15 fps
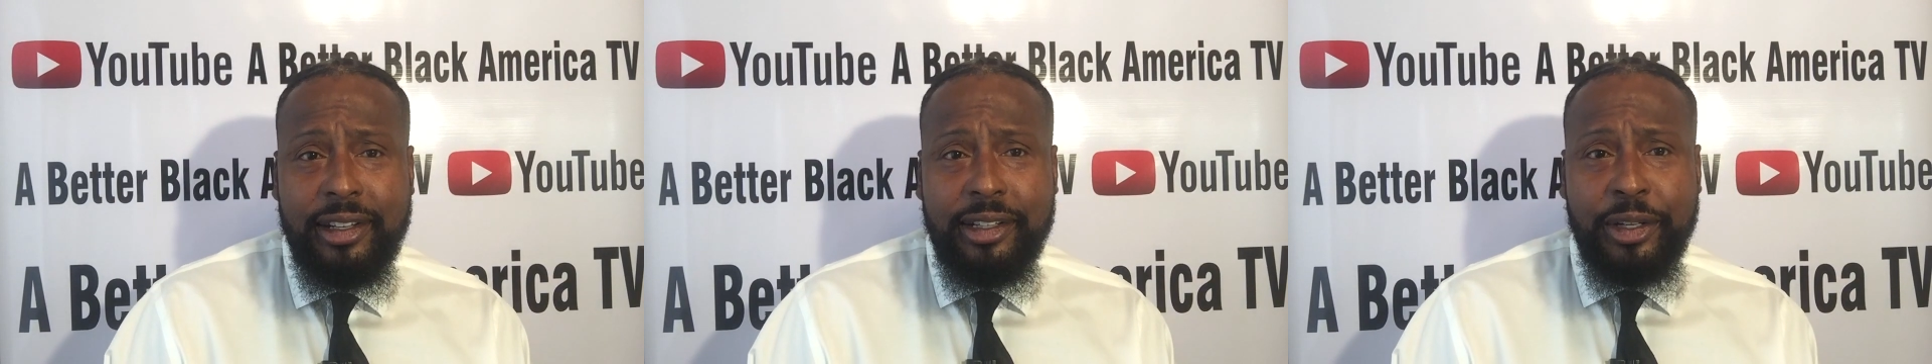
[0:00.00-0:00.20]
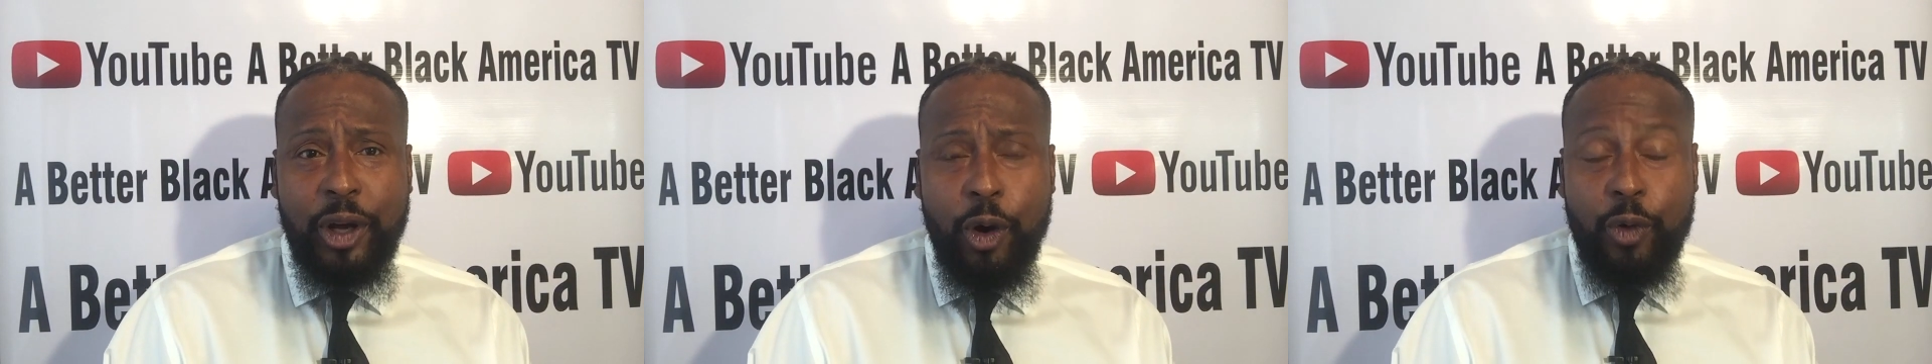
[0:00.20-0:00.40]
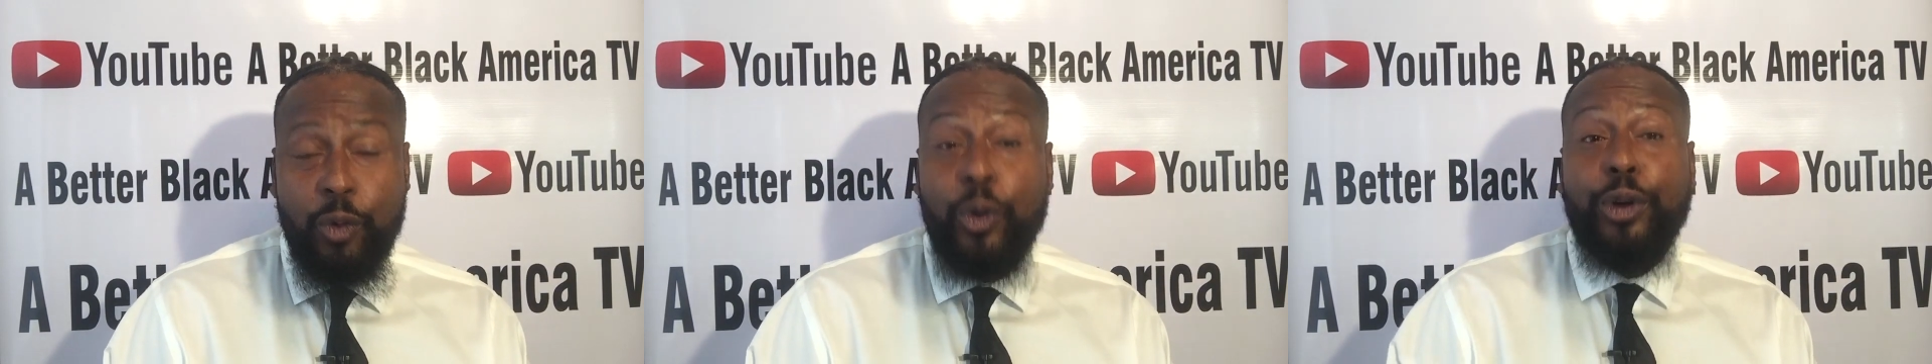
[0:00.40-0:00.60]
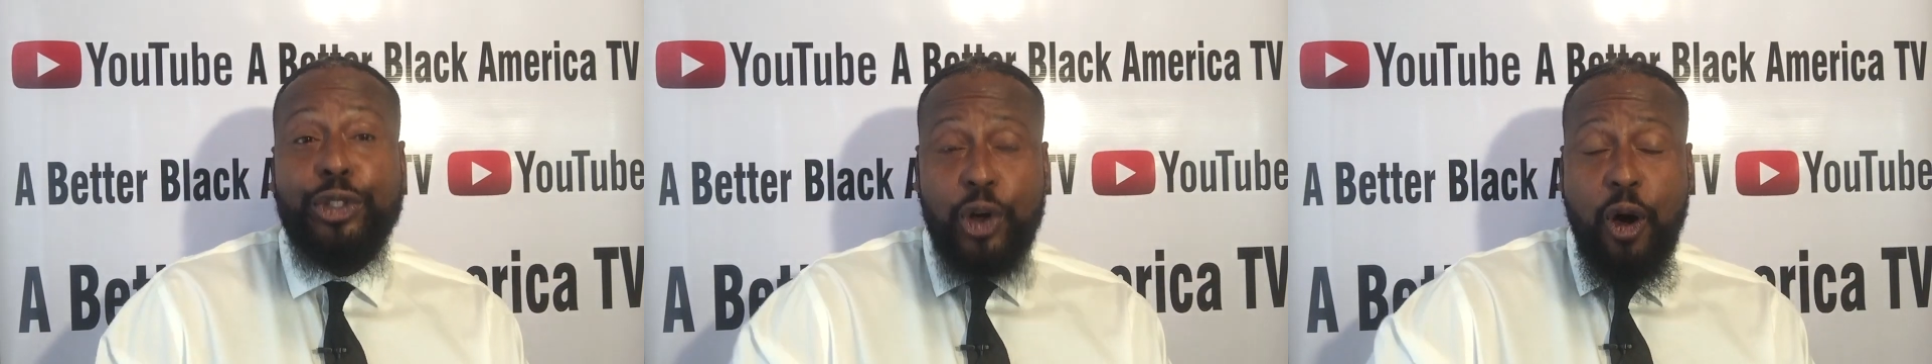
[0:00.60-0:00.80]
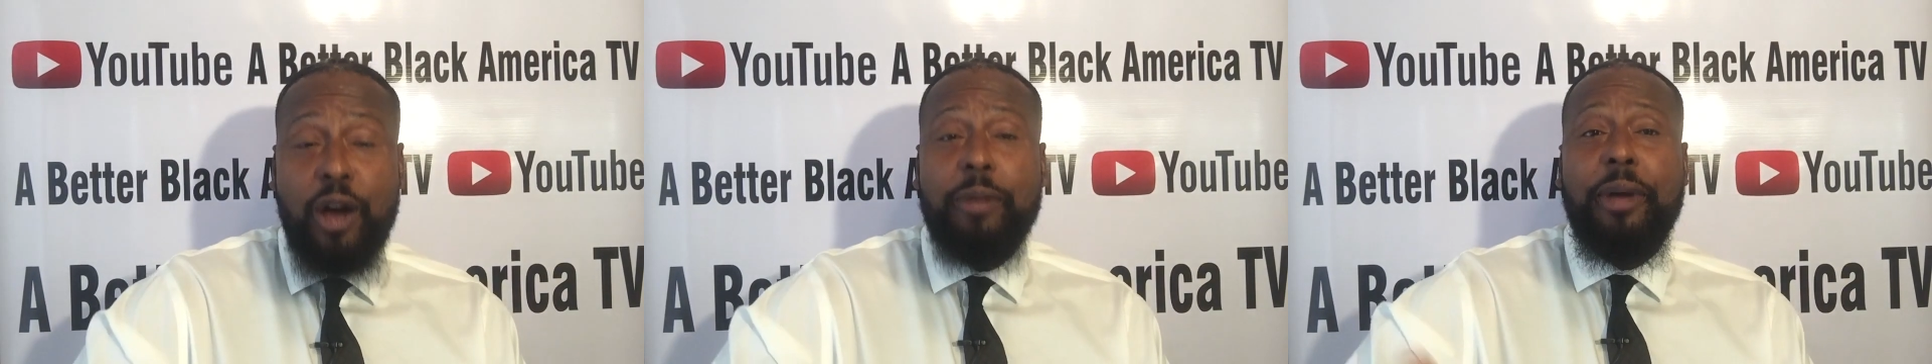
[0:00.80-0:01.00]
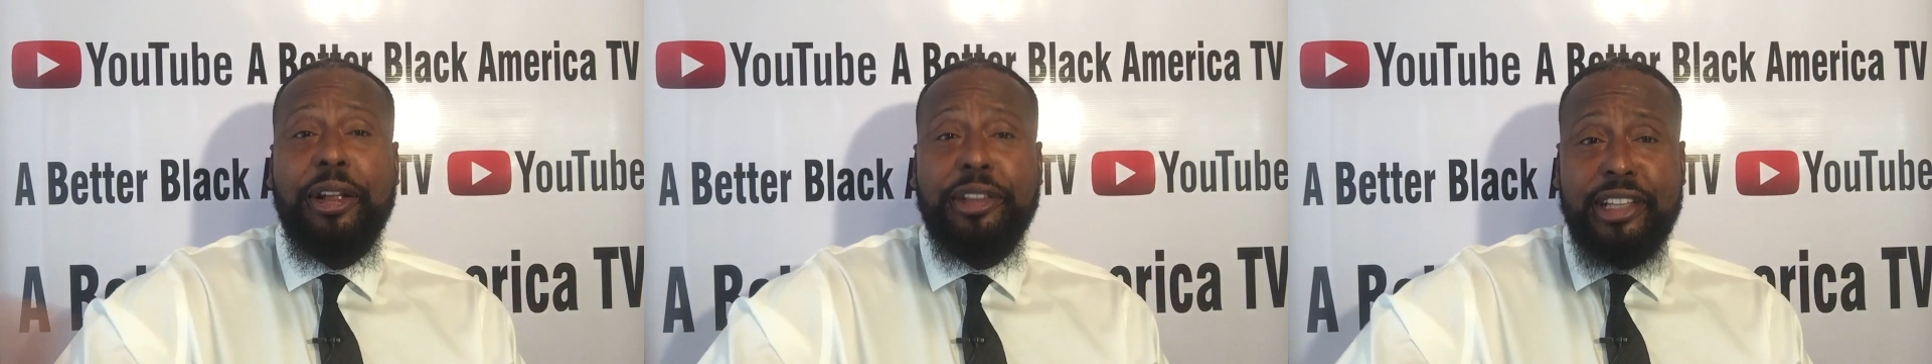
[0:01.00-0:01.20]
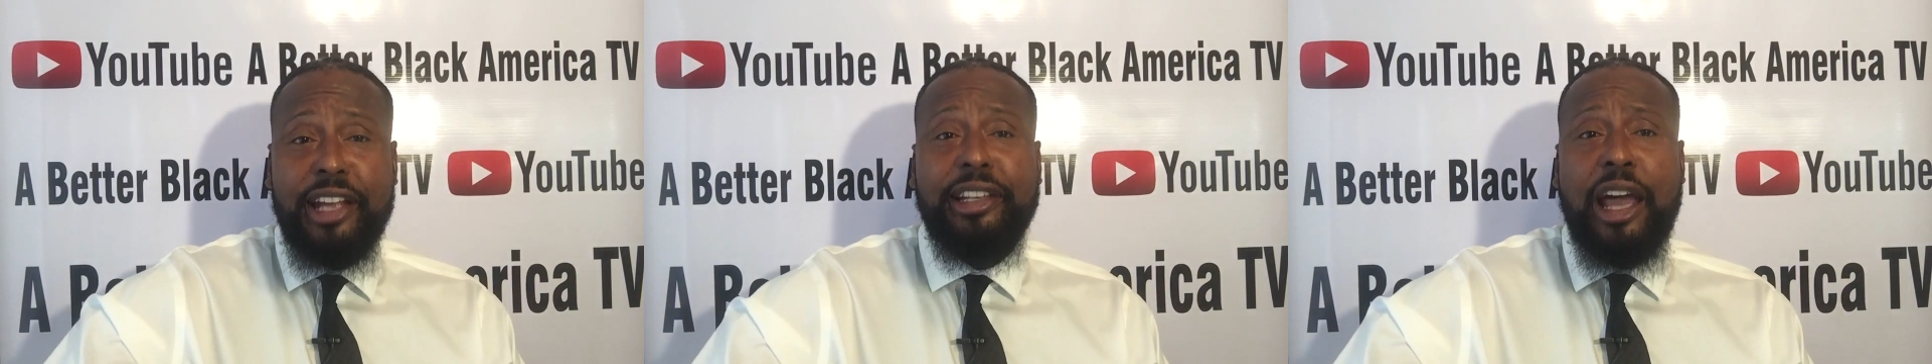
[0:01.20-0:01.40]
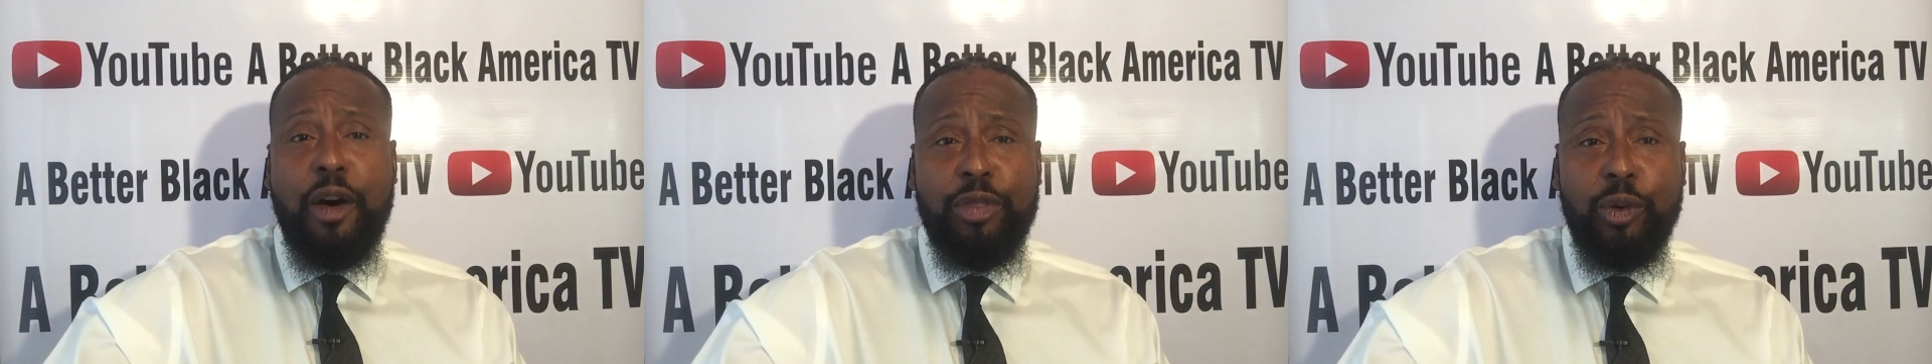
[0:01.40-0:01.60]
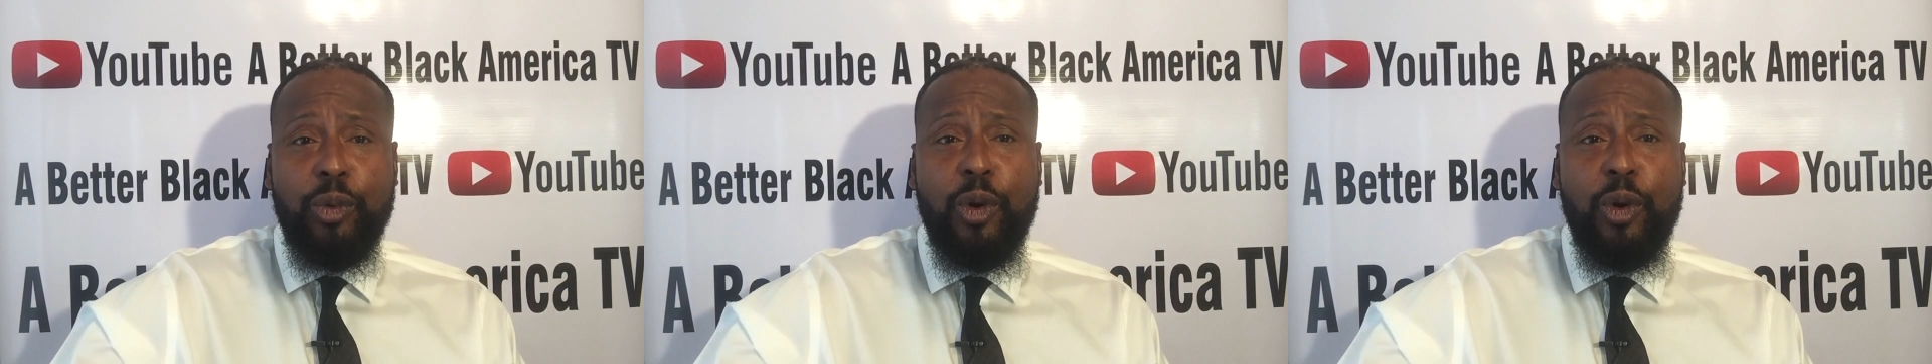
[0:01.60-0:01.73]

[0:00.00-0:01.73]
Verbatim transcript: You know, and we'll talk about that down the